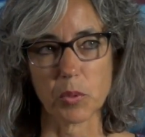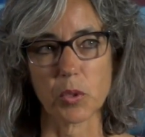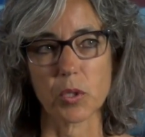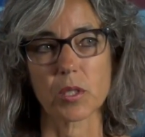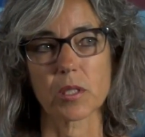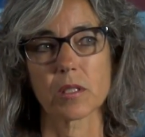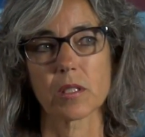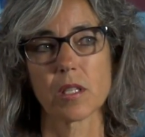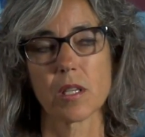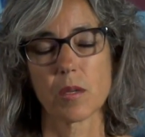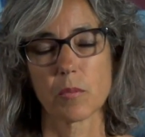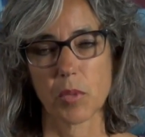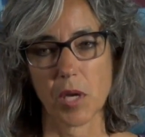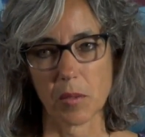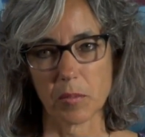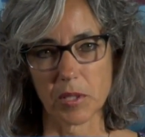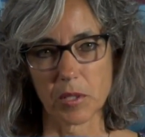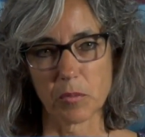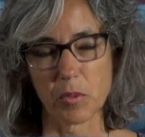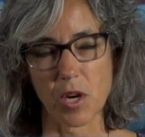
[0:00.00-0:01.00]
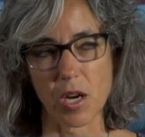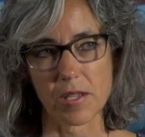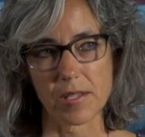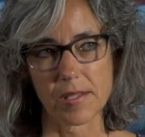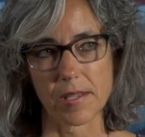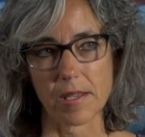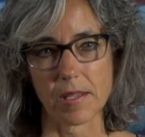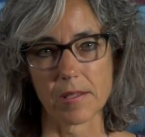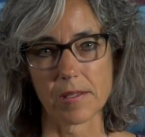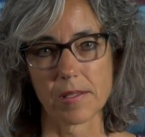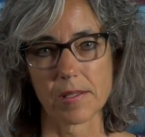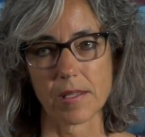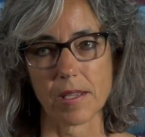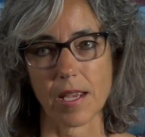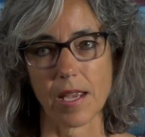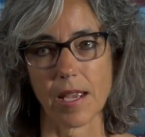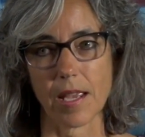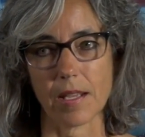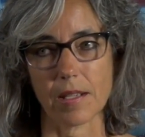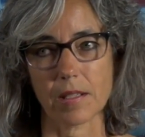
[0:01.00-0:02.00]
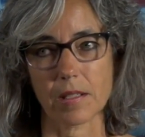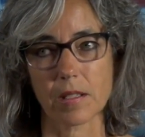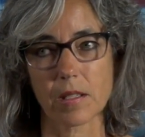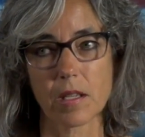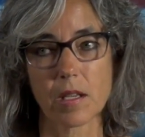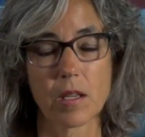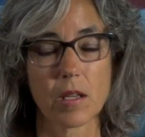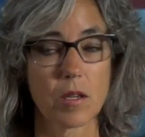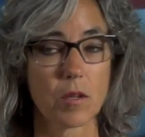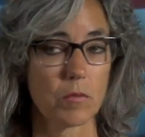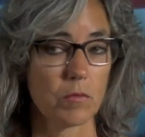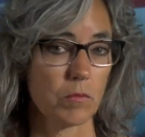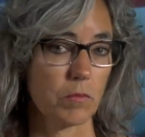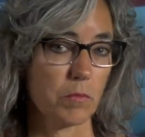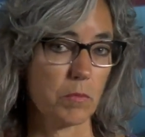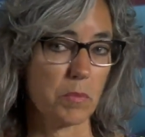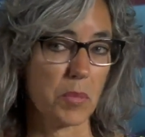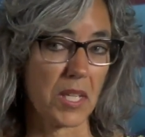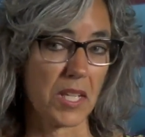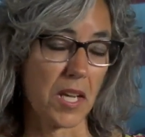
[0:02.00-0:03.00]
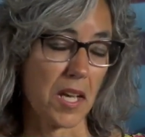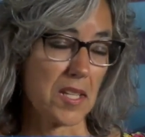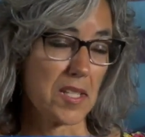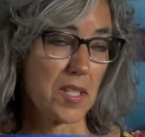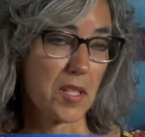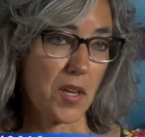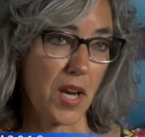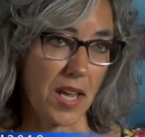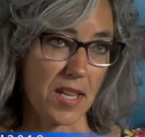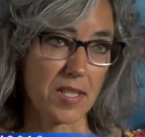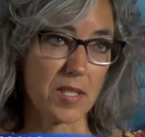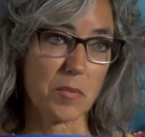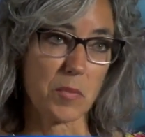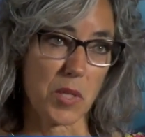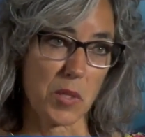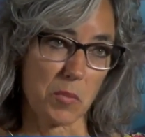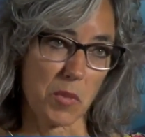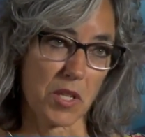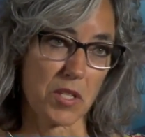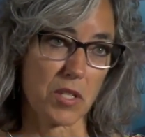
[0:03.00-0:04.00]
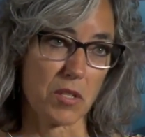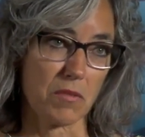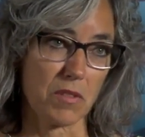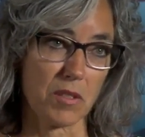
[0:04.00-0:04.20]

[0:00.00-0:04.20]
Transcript: Her roundtable discussion set for next Wednesday at the University of Montana's